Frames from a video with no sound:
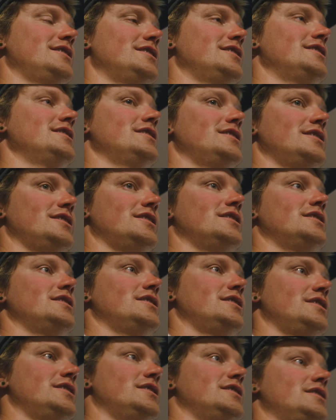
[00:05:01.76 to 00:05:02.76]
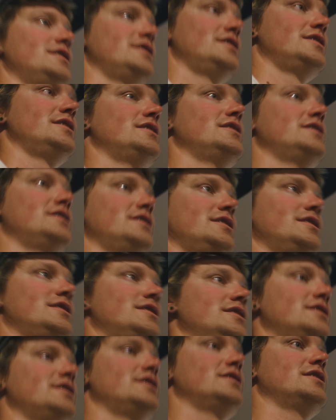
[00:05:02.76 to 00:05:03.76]
for 20 seconds, and then it's
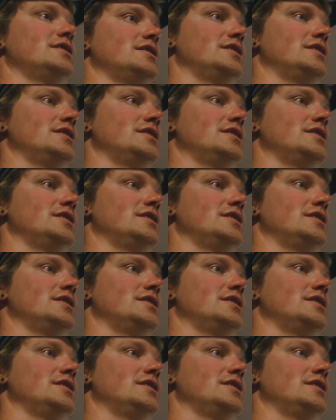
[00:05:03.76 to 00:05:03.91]
over.